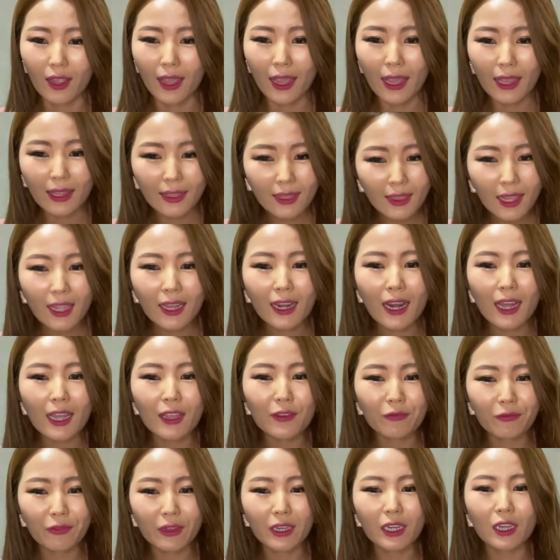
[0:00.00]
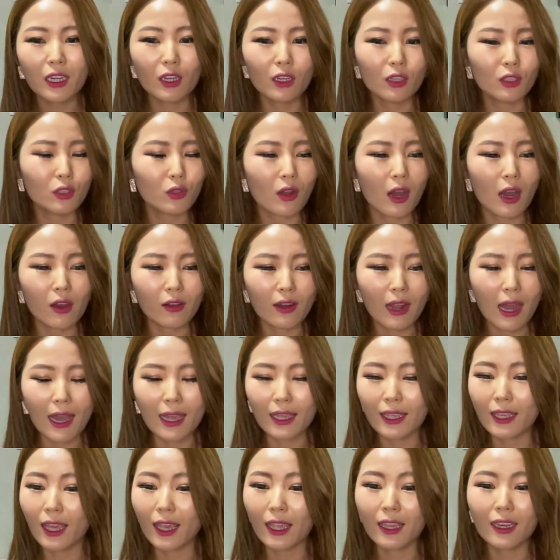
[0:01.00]
And then I figured out
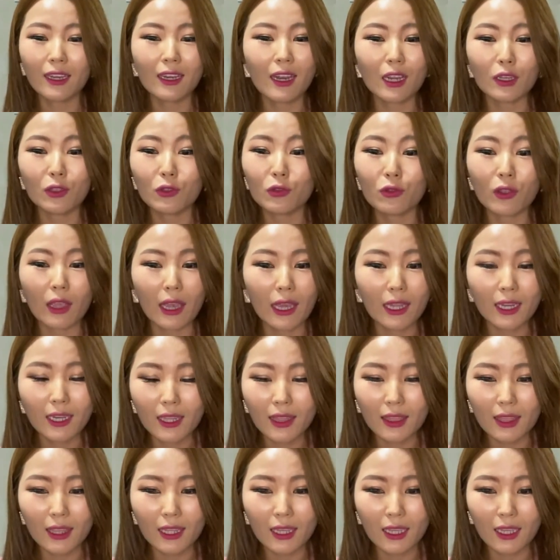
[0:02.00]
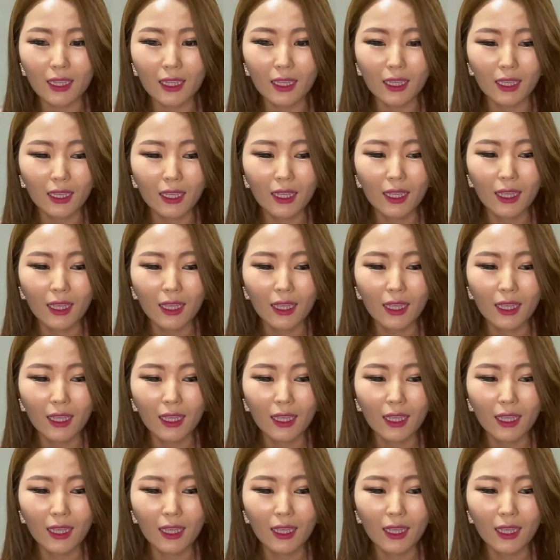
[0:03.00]
I cannot do anything